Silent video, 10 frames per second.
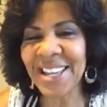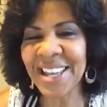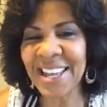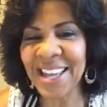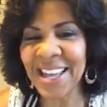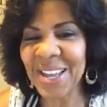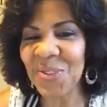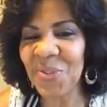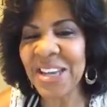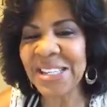
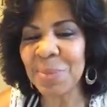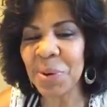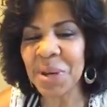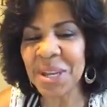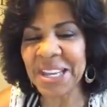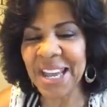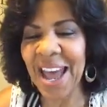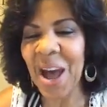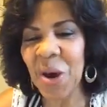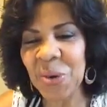Facebook it
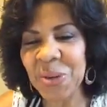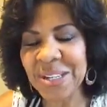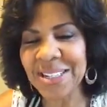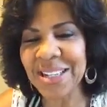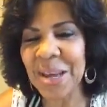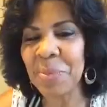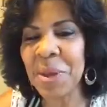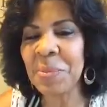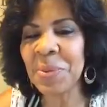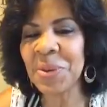out. Let
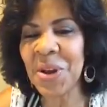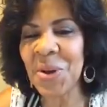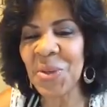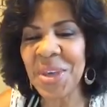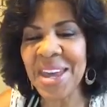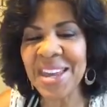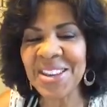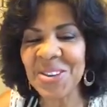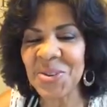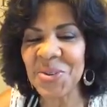people know.
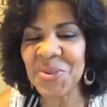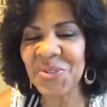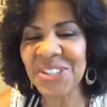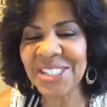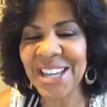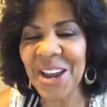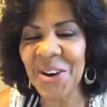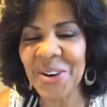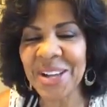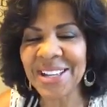Thank you for
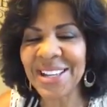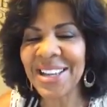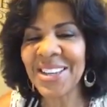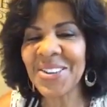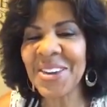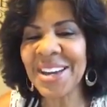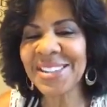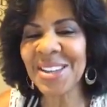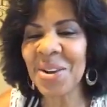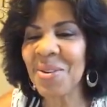sharing. You
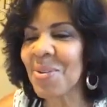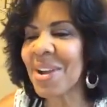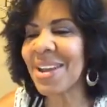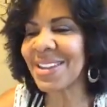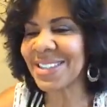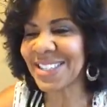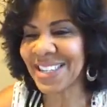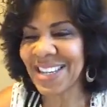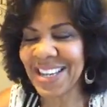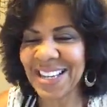guys are great.
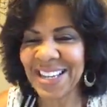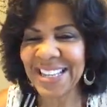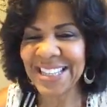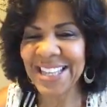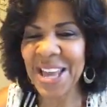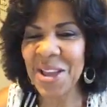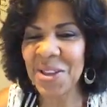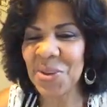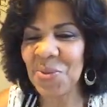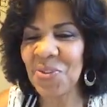
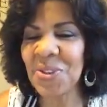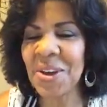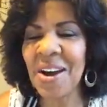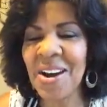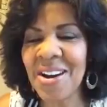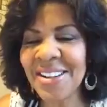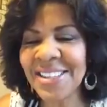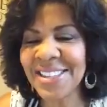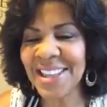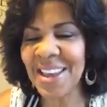Thank you for the
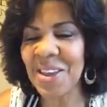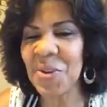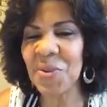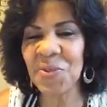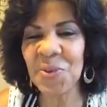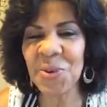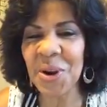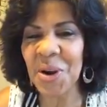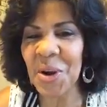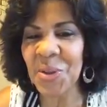hearts. Thank you
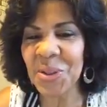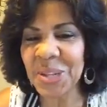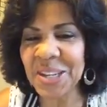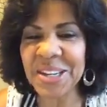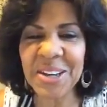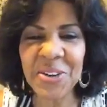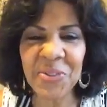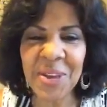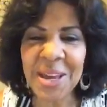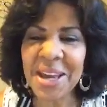for all the
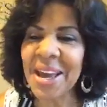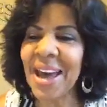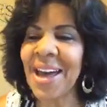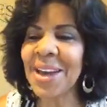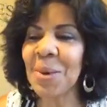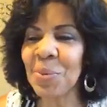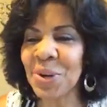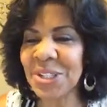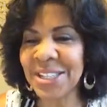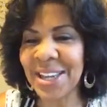love. I
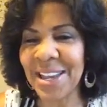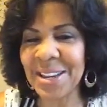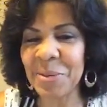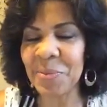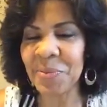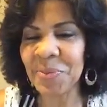appreciate it.